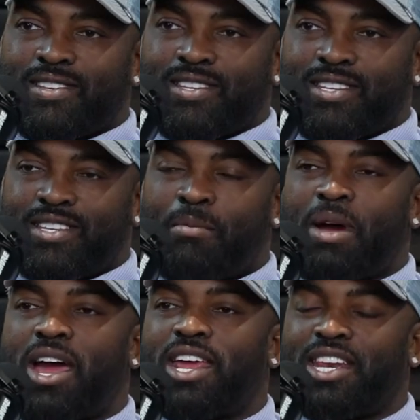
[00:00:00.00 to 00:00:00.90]

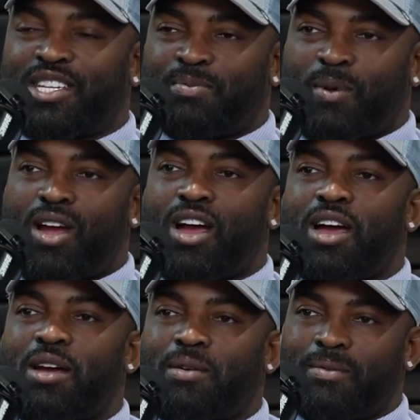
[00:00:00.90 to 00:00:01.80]
Somebody in his
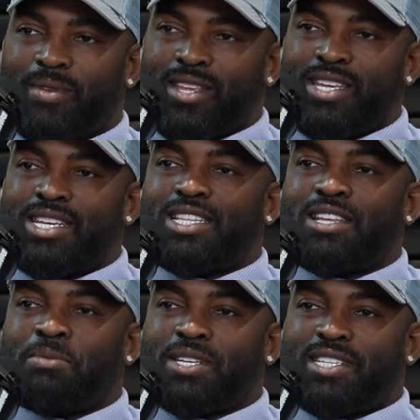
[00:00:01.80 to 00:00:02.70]
prime.
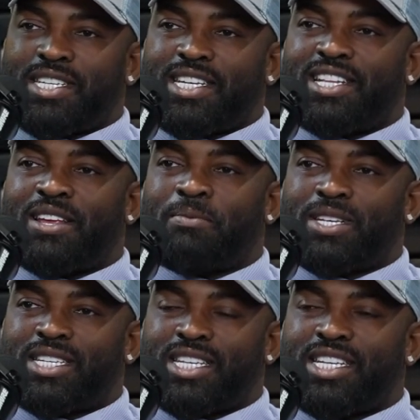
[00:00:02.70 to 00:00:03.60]
Let me see.
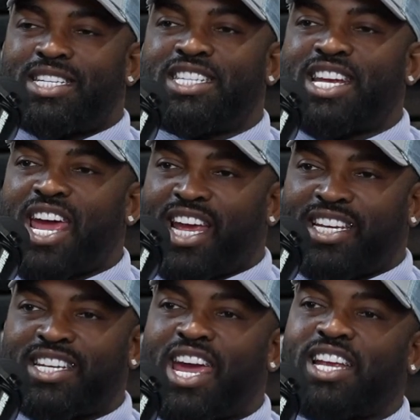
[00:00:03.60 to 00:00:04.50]
Shaq.
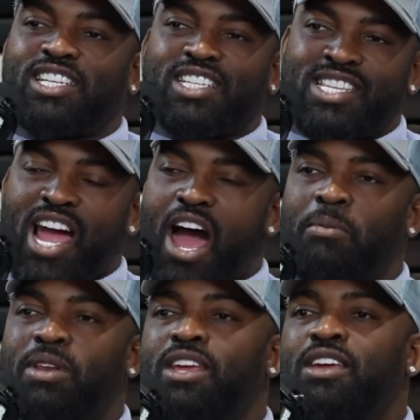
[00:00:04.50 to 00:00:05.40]
Shaq just
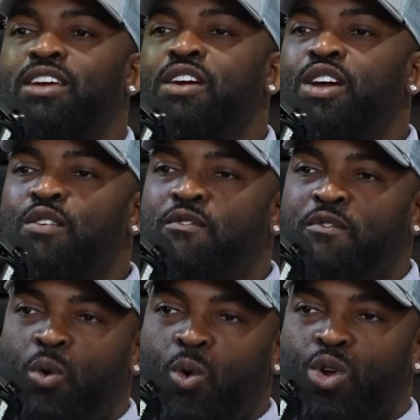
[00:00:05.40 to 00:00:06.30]
dominant
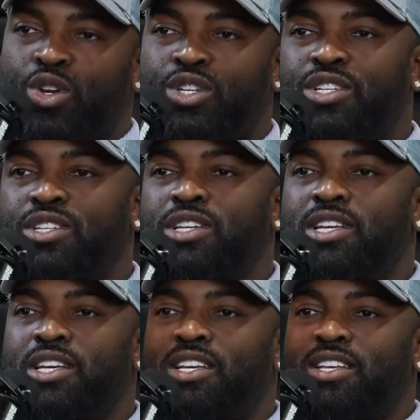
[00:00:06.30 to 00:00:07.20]
force,
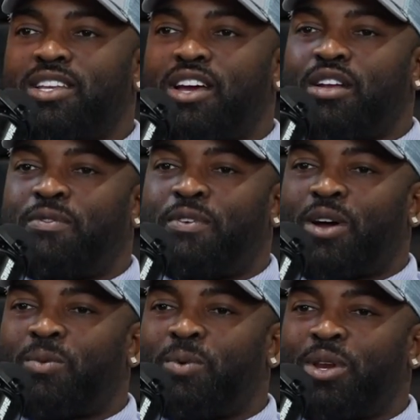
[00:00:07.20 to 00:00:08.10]

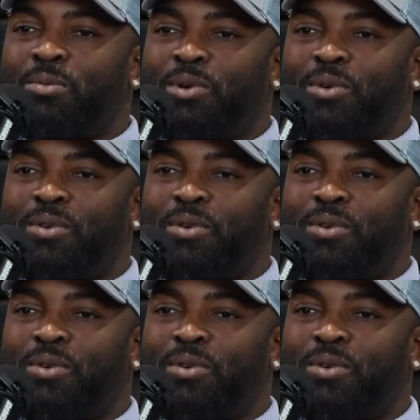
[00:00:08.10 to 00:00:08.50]
unfuckwittable.